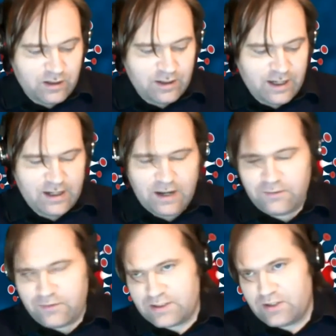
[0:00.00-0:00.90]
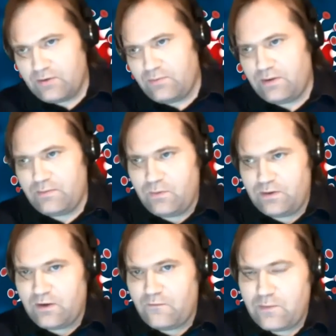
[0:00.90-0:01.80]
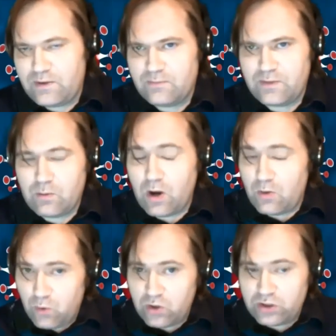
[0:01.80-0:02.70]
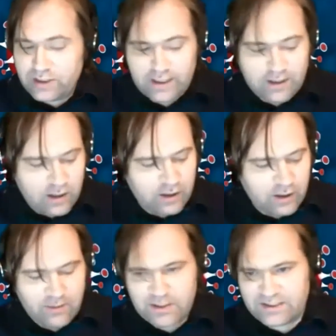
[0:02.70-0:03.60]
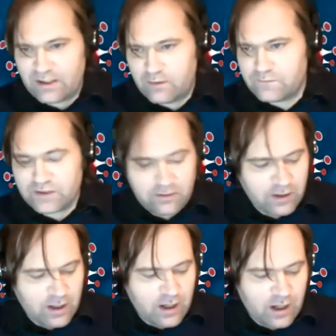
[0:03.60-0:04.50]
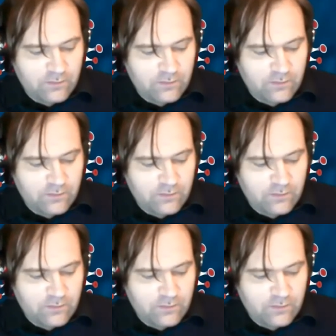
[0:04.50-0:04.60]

anything to do with government can be quite wordy, I know that myself. So we're